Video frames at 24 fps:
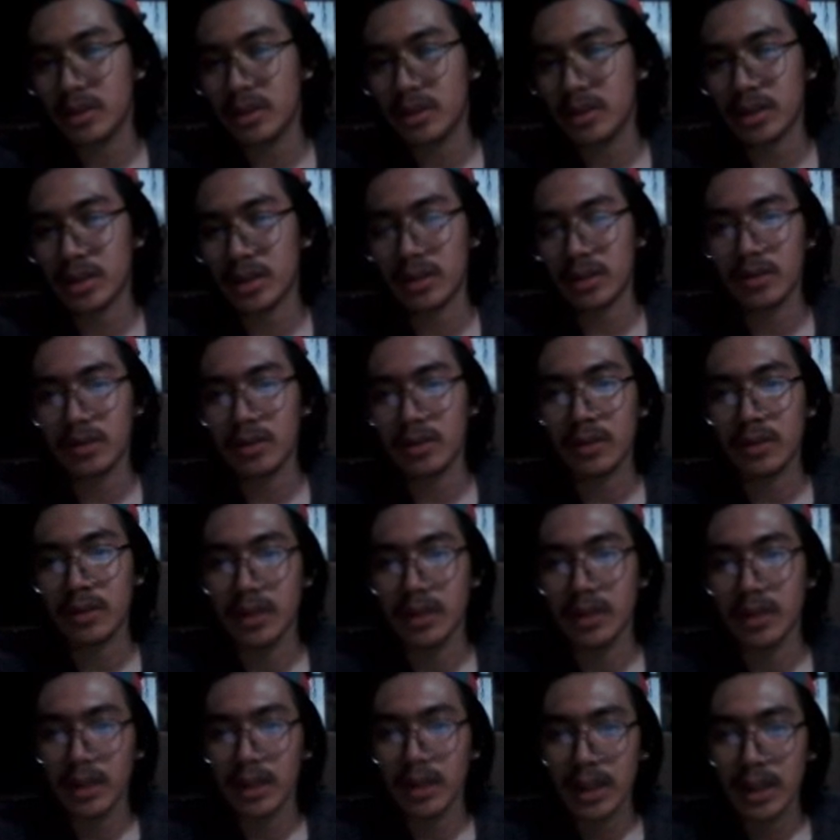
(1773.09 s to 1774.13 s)
So
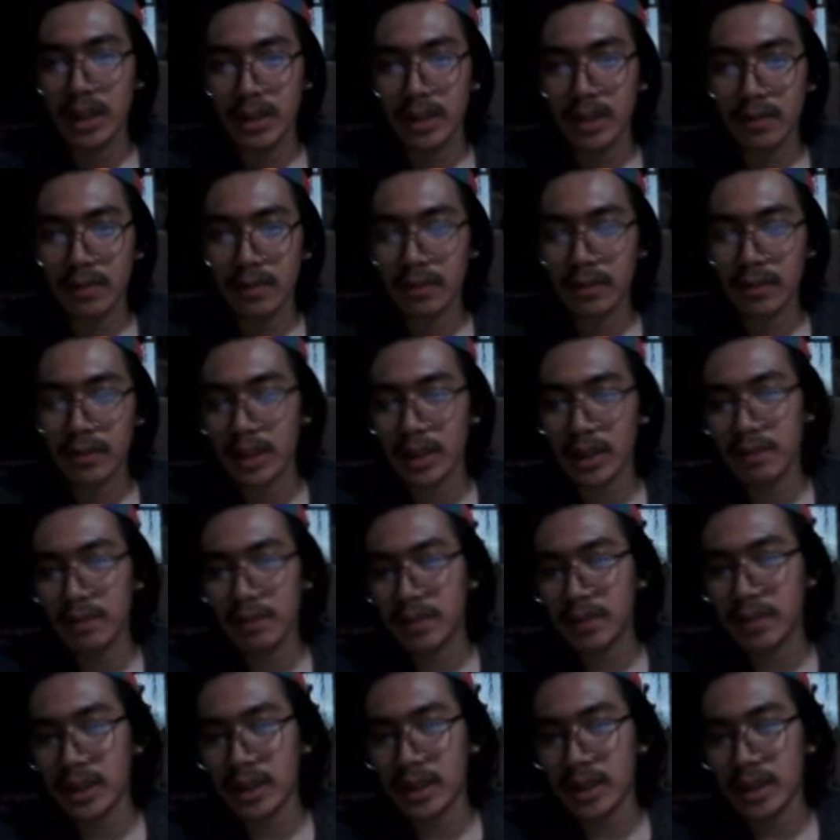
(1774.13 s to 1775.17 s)
for
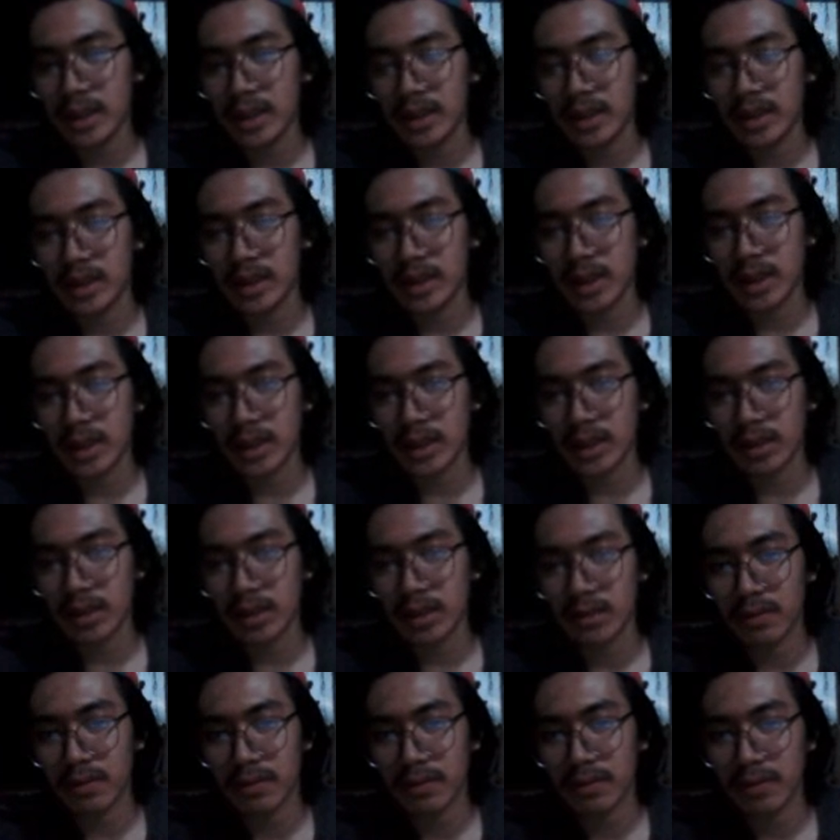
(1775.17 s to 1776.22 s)
every ticks
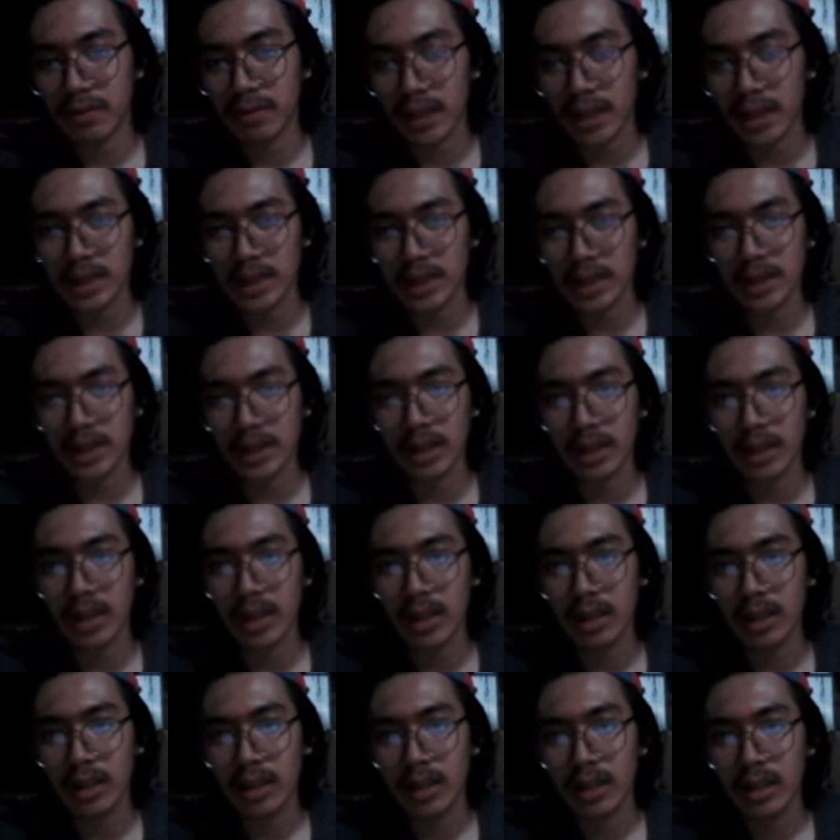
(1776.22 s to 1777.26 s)
of high
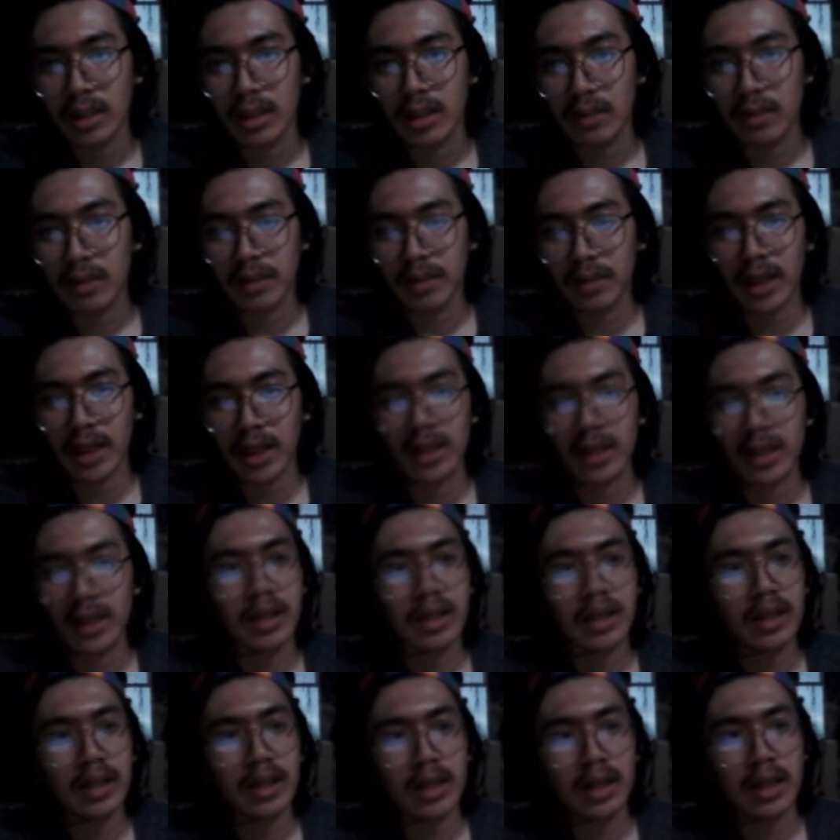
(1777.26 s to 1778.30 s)
signal, we
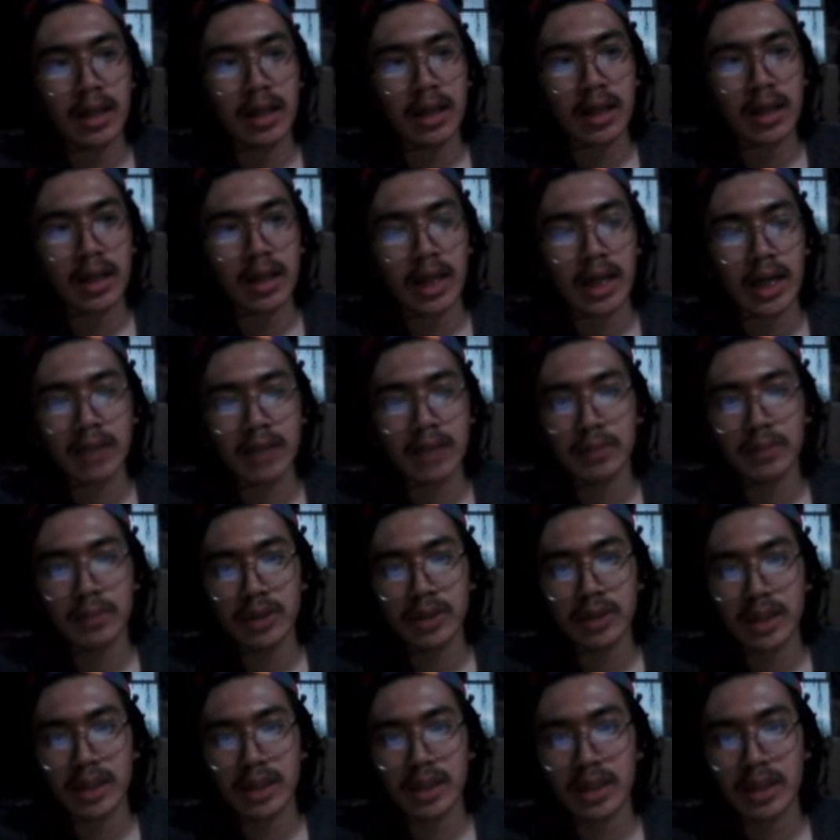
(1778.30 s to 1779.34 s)
are
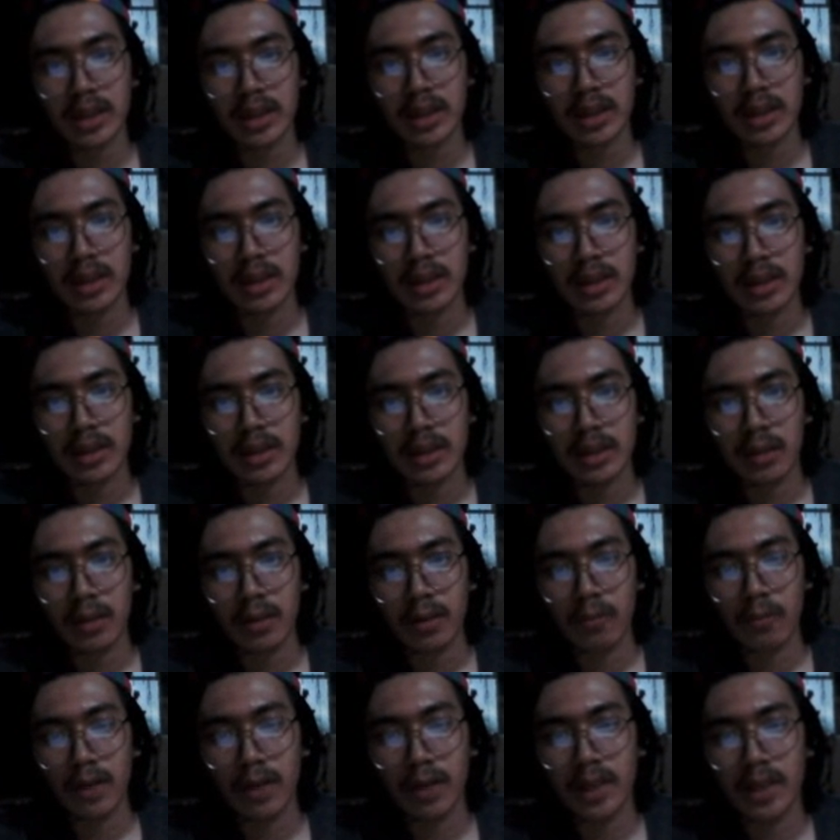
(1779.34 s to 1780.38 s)
outputting
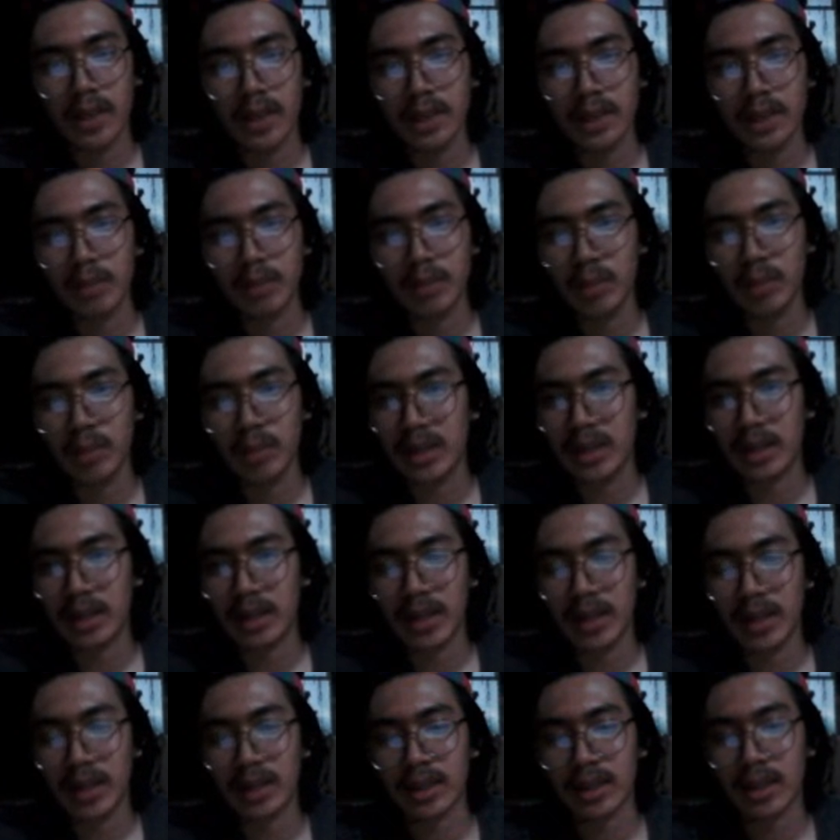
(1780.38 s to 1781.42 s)
1 bit
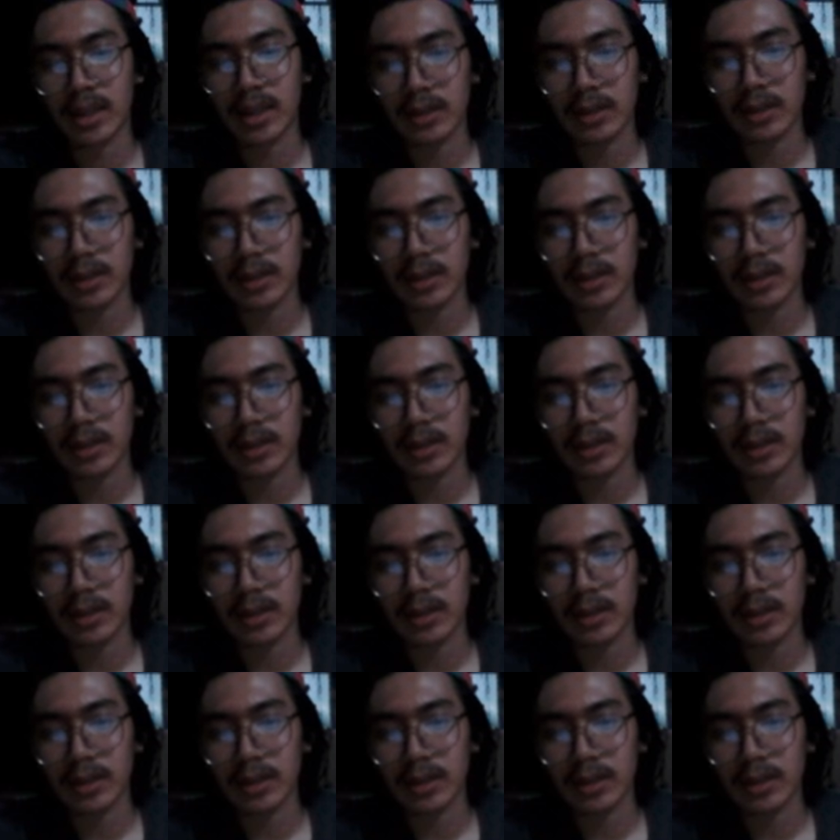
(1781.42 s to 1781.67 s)
at a time.